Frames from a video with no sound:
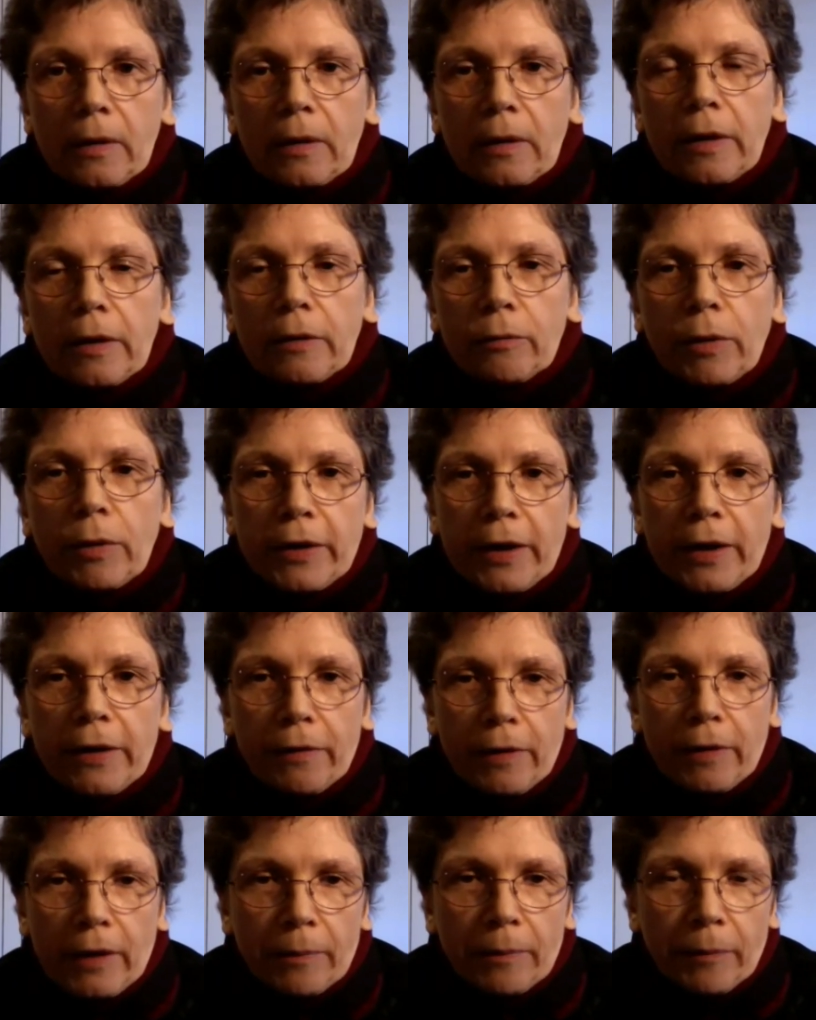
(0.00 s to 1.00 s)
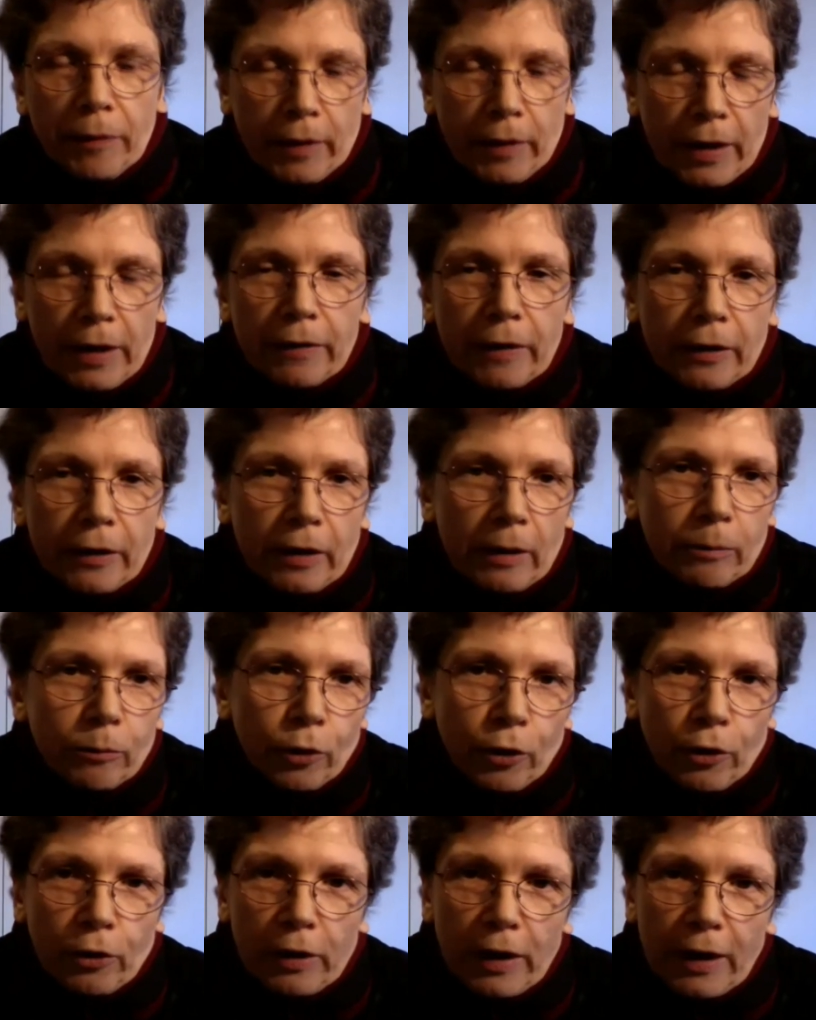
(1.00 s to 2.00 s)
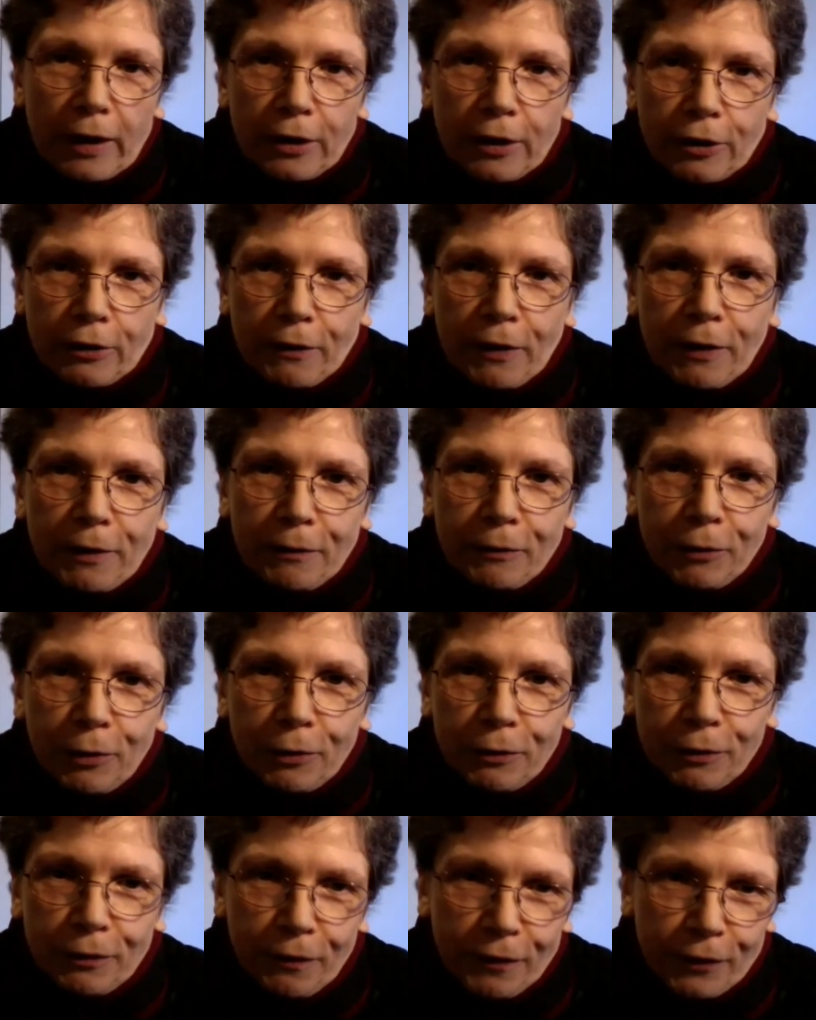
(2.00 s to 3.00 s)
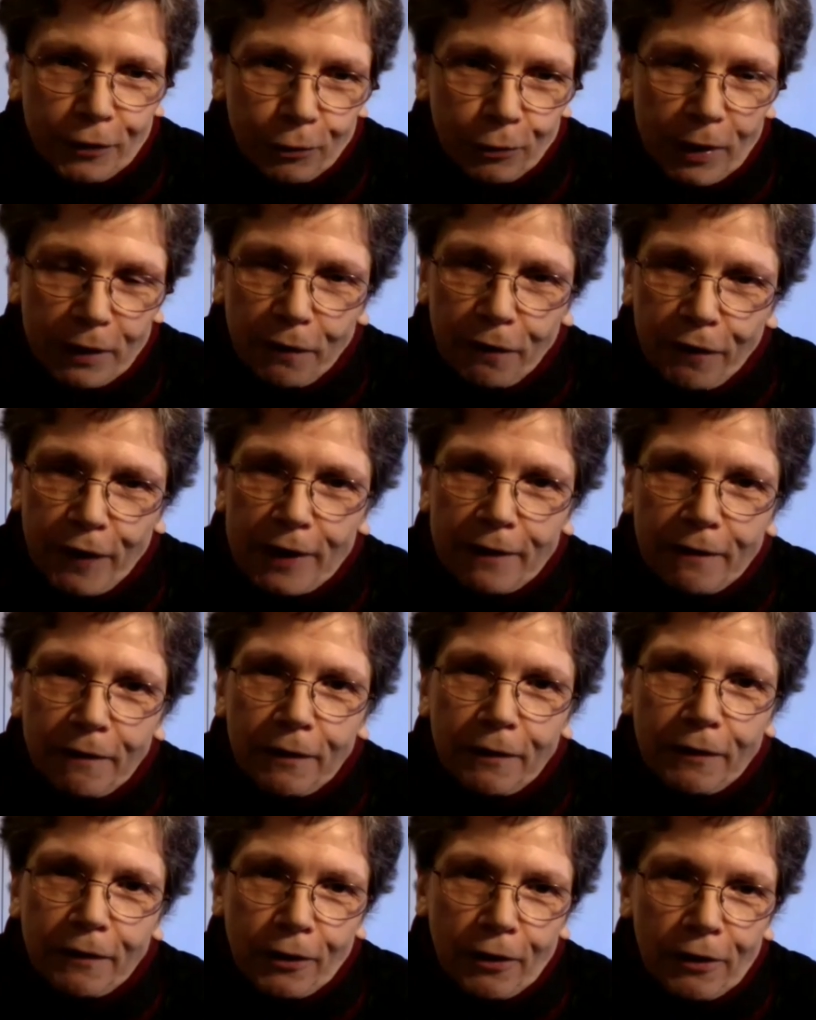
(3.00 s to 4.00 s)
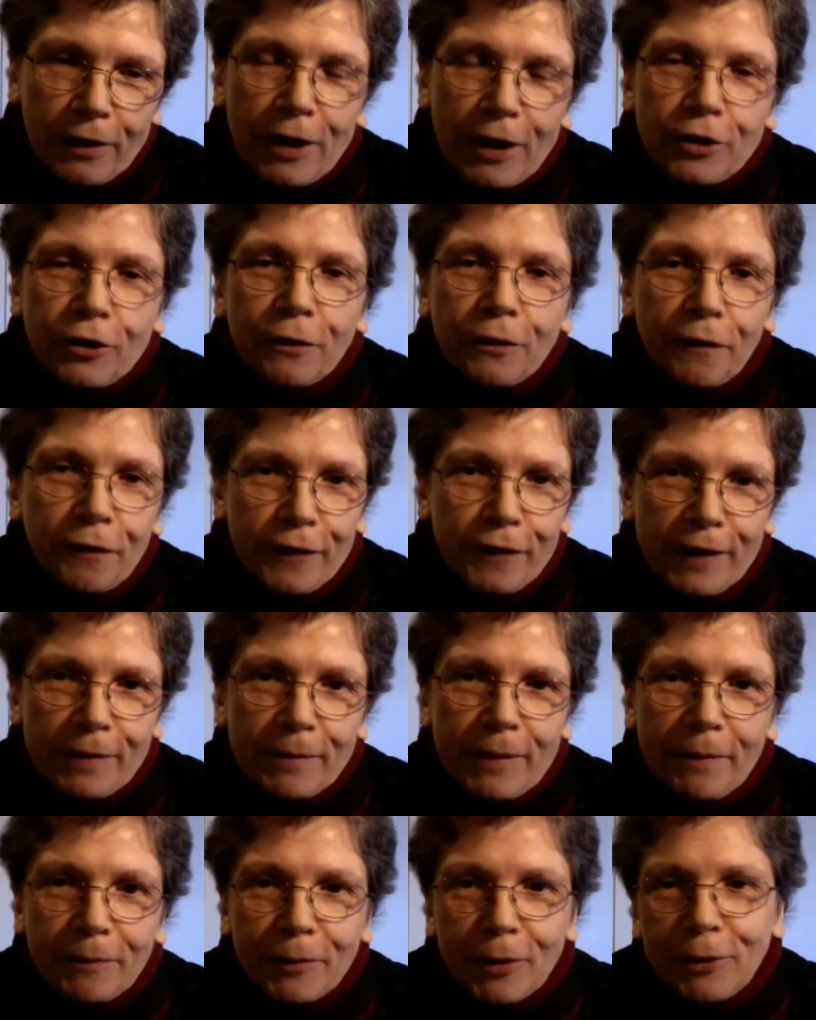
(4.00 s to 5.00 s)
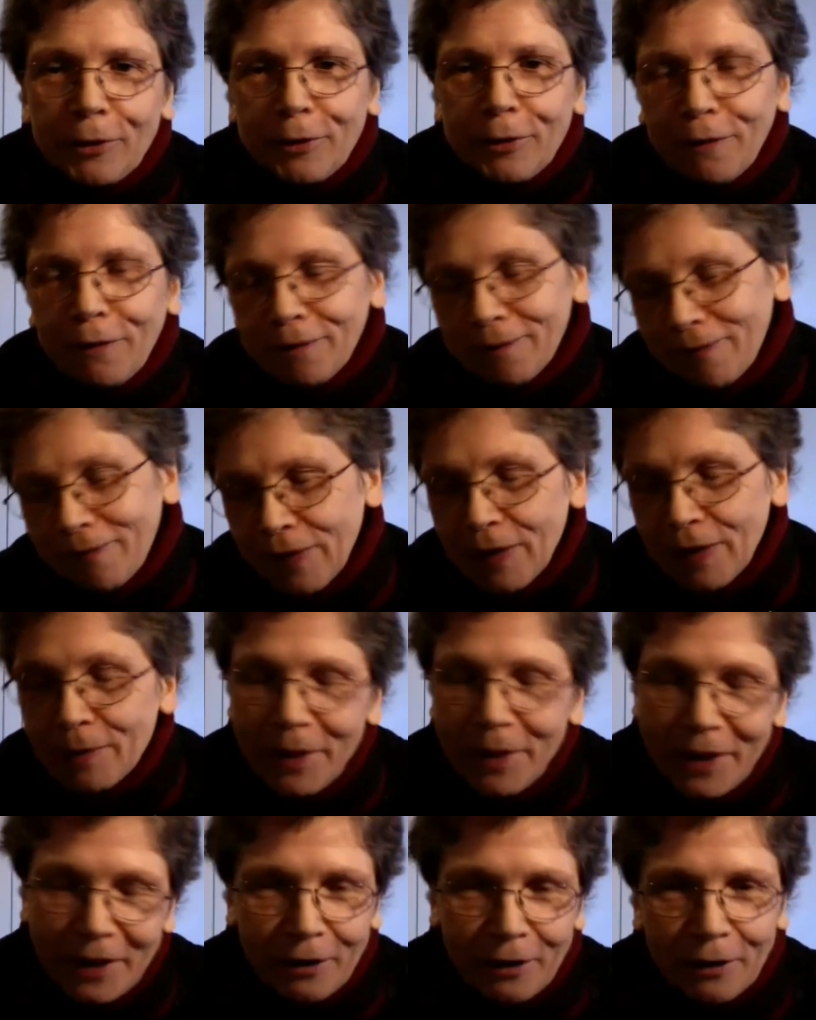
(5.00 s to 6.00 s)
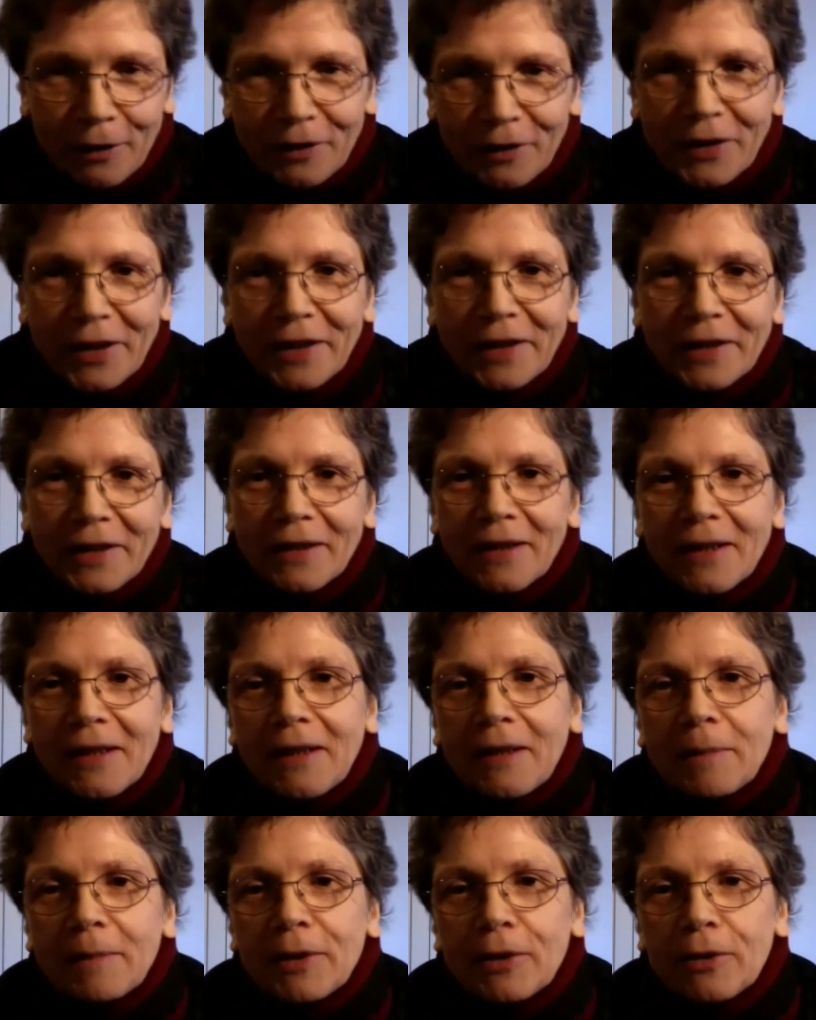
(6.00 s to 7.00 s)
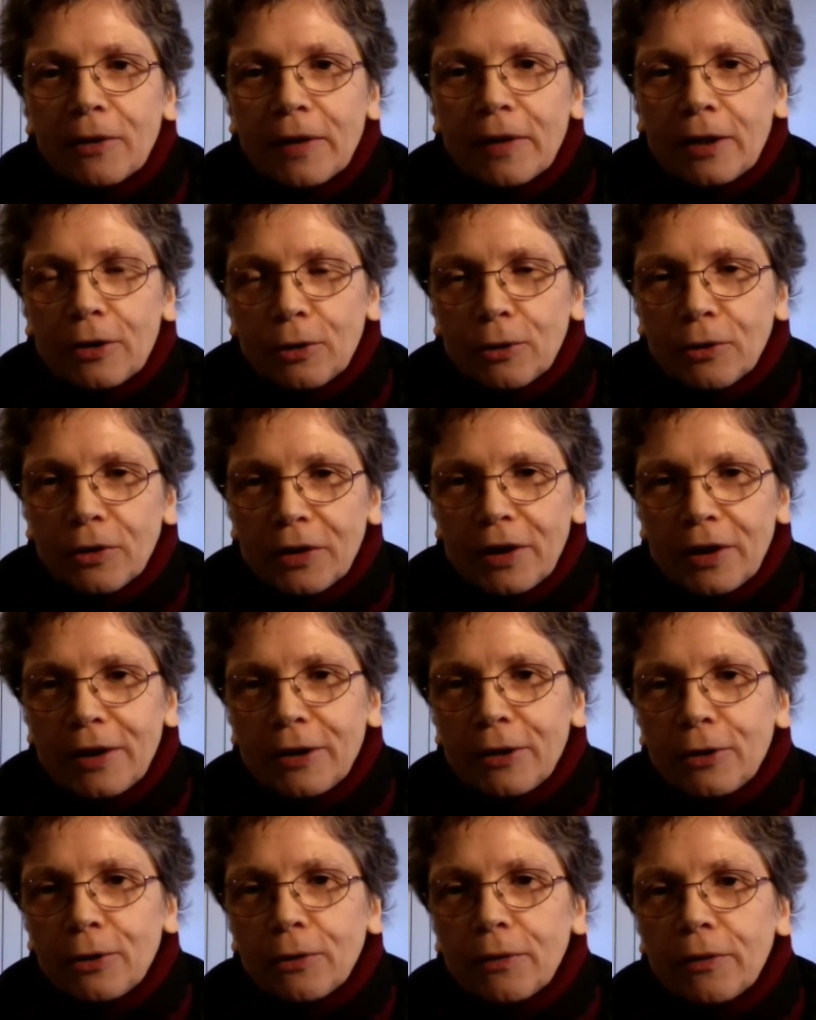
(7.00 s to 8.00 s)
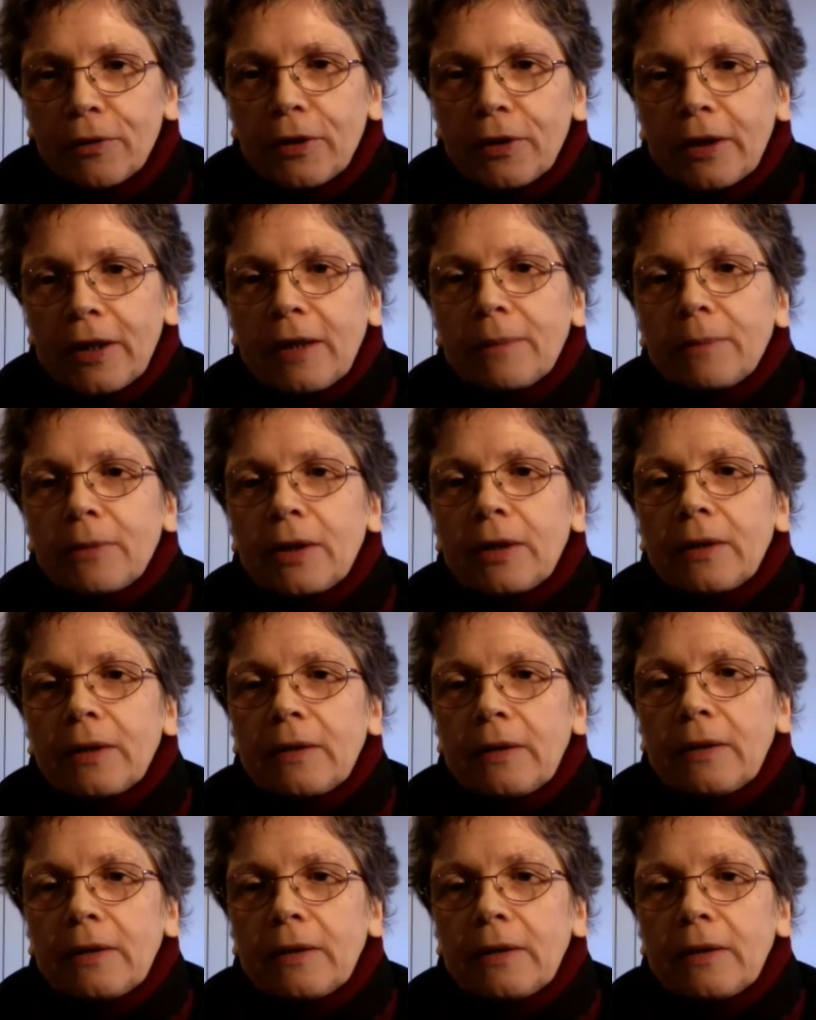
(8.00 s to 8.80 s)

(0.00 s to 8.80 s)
That's what I'm saying, that I'm a collage, doing film, collage on film. I'm not a filmmaker really, because I don't really use a camera.